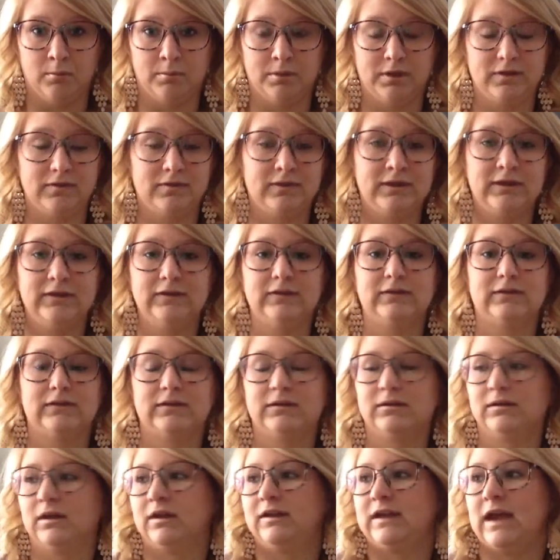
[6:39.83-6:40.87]
But these
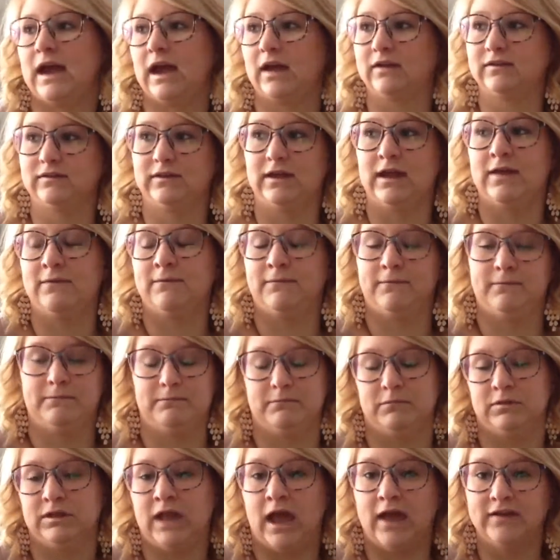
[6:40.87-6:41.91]
attacks have
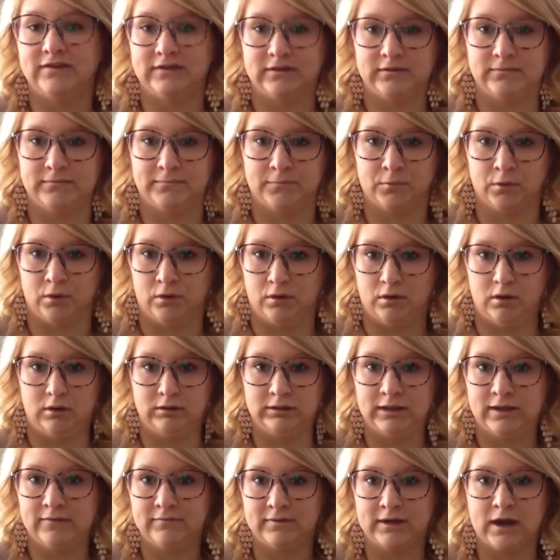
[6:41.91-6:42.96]
lasted for
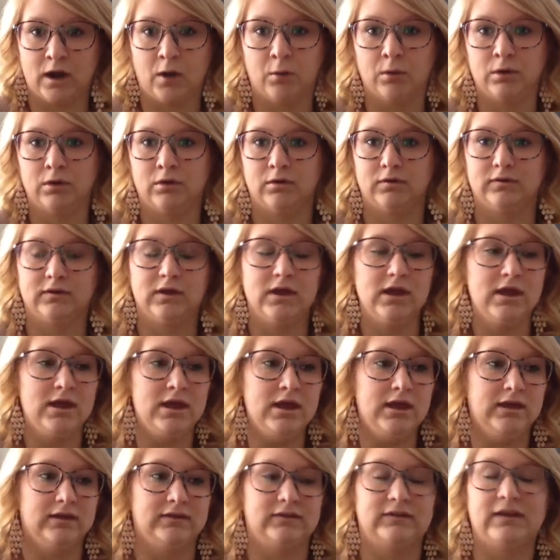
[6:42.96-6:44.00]
11 hours,
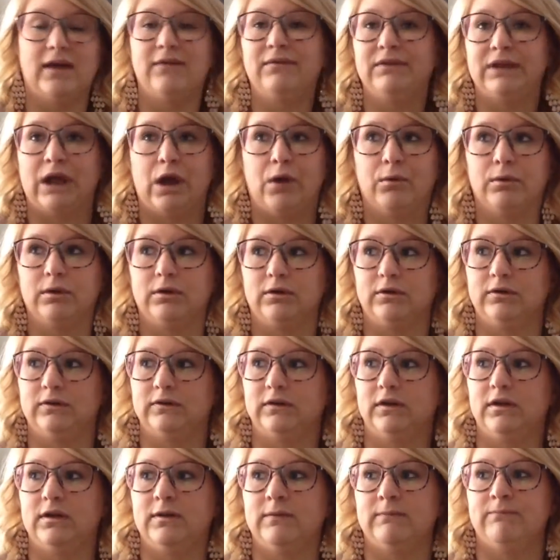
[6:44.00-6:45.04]
7 hours.
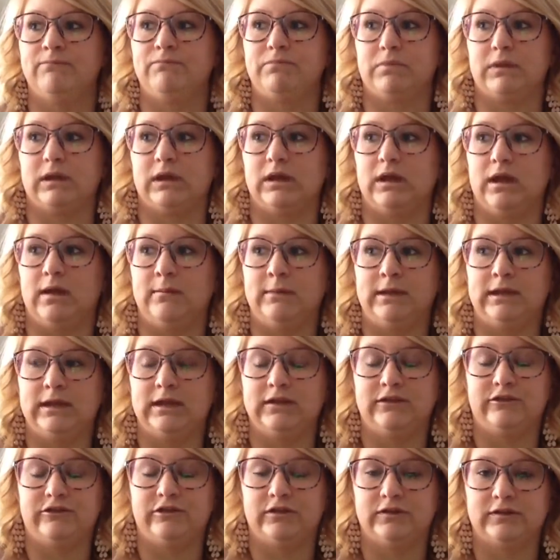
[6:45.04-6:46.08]
I mean,
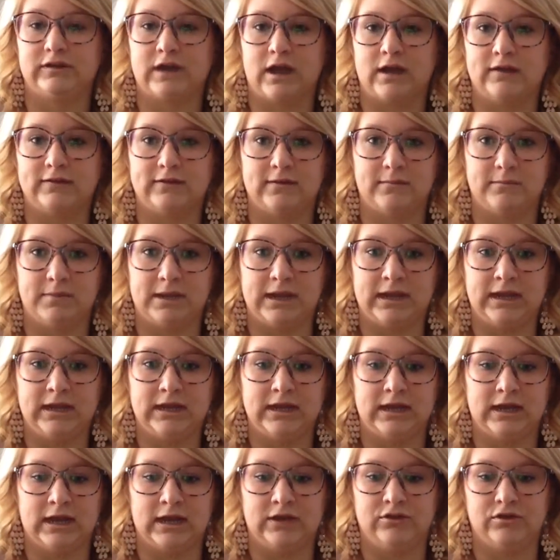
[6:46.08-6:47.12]
it's just constant pain,
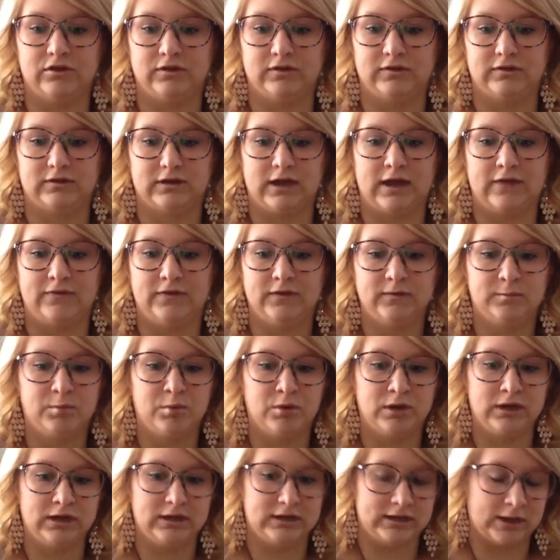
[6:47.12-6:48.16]
and I just, at this
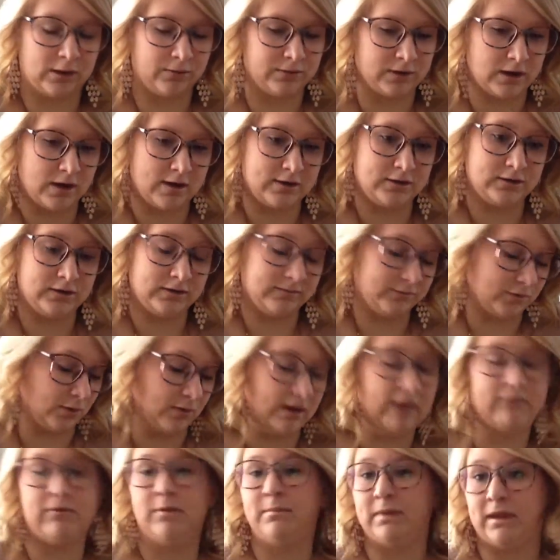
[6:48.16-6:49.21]
point, now that I don't
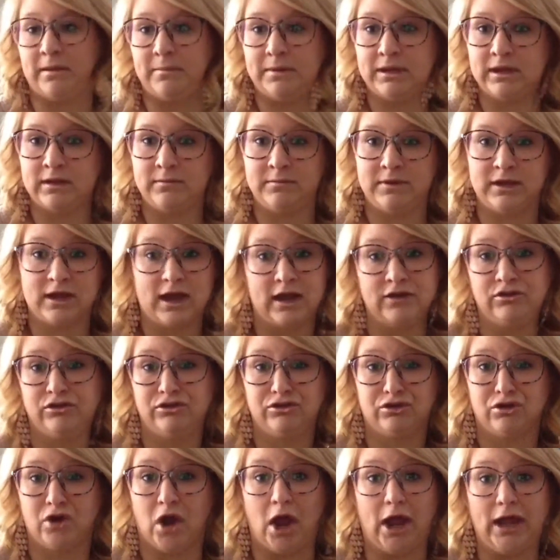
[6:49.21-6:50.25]
have a baby in me, I just
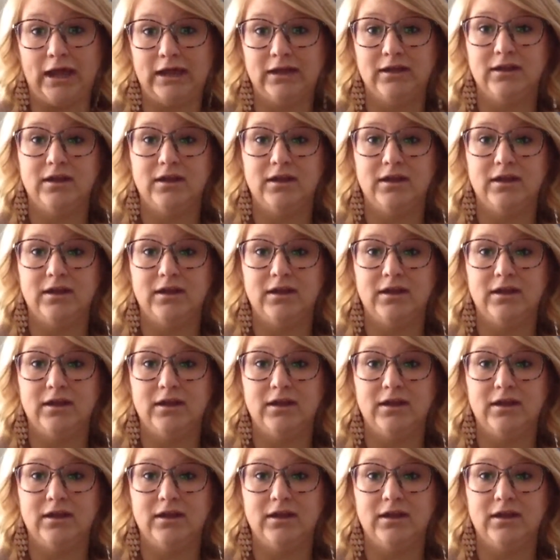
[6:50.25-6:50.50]
cry.